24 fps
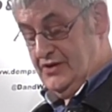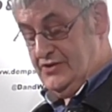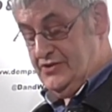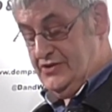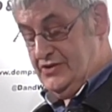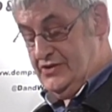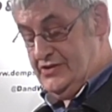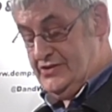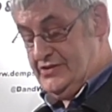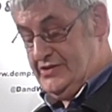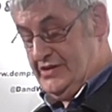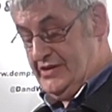as
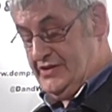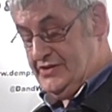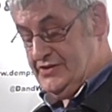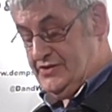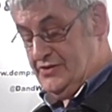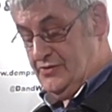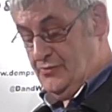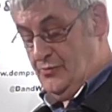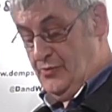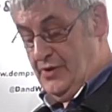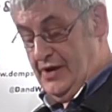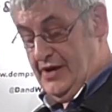she
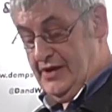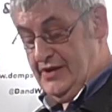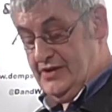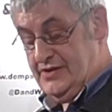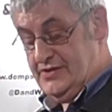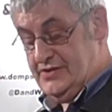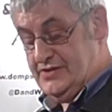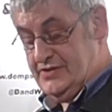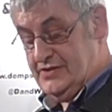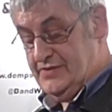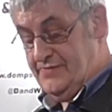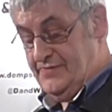sits and
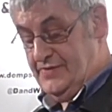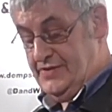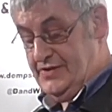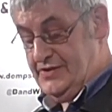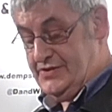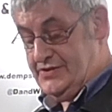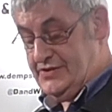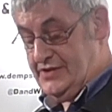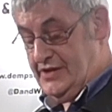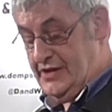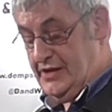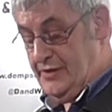waits for
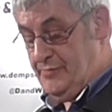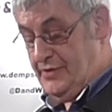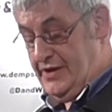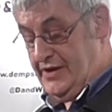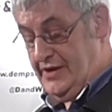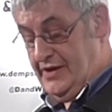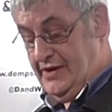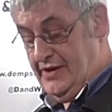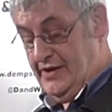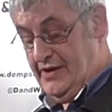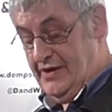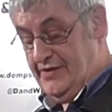the
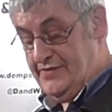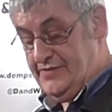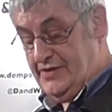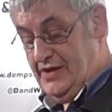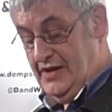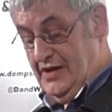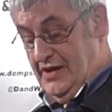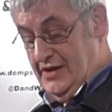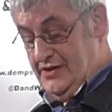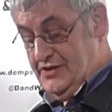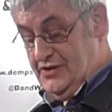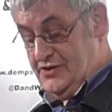sleeping earth
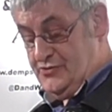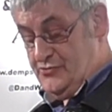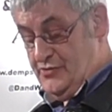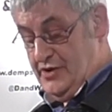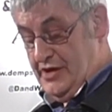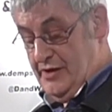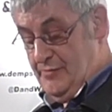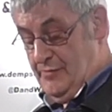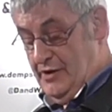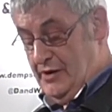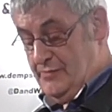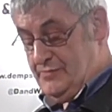to
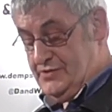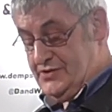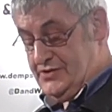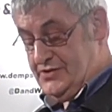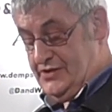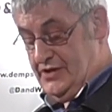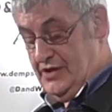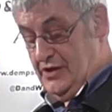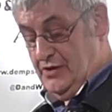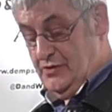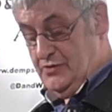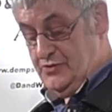dream up
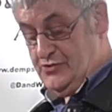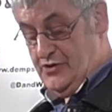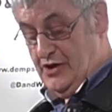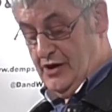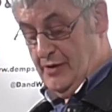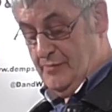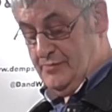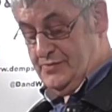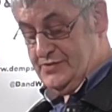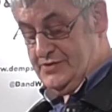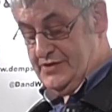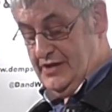
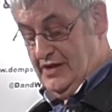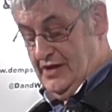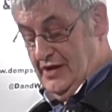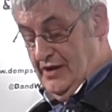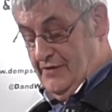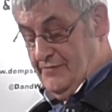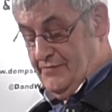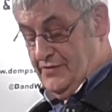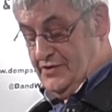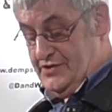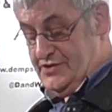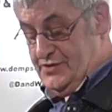snowdrops,
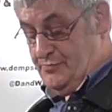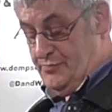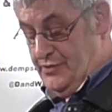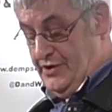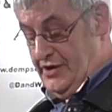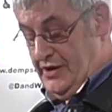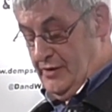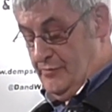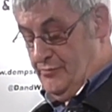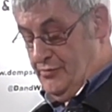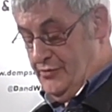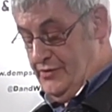for a
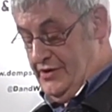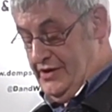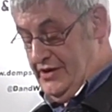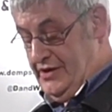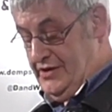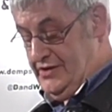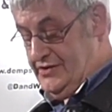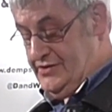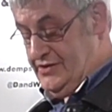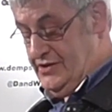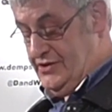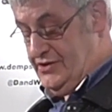spring
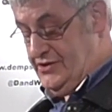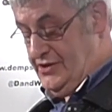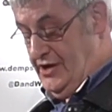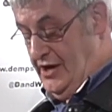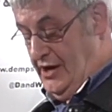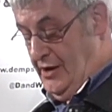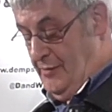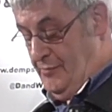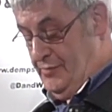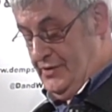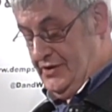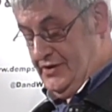breeze to
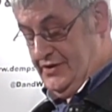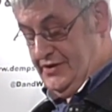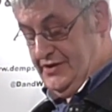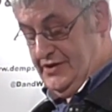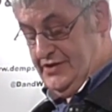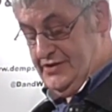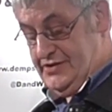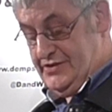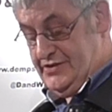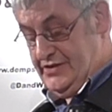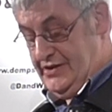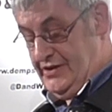sharpen
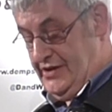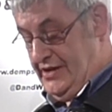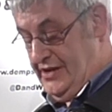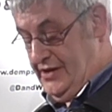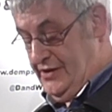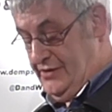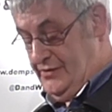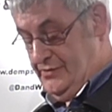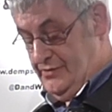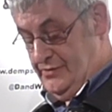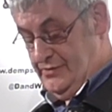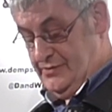distant
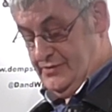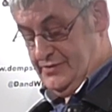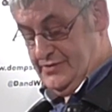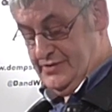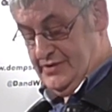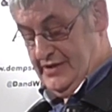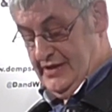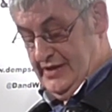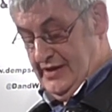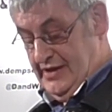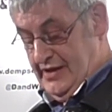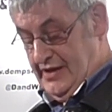
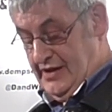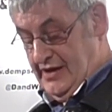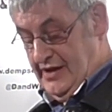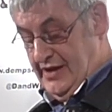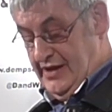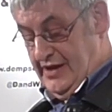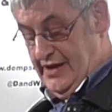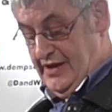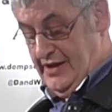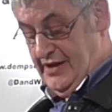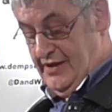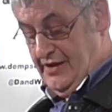hills,
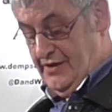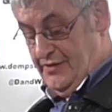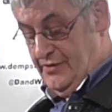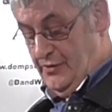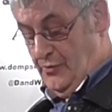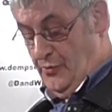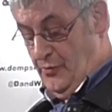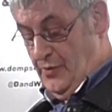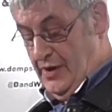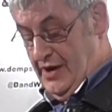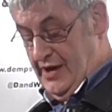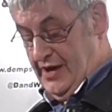clear
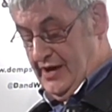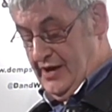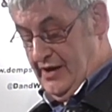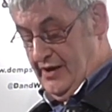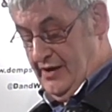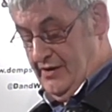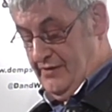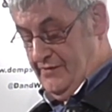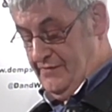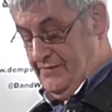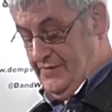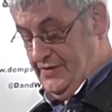the
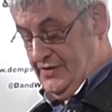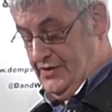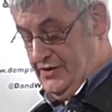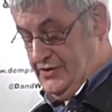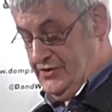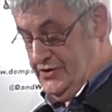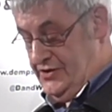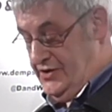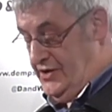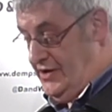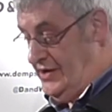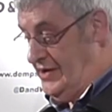way for the
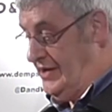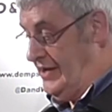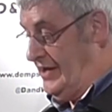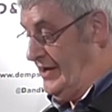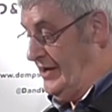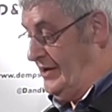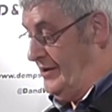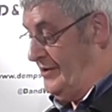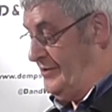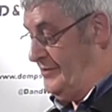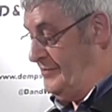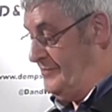journey
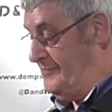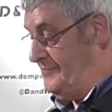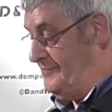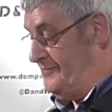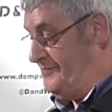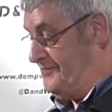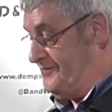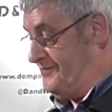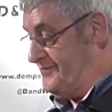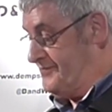home.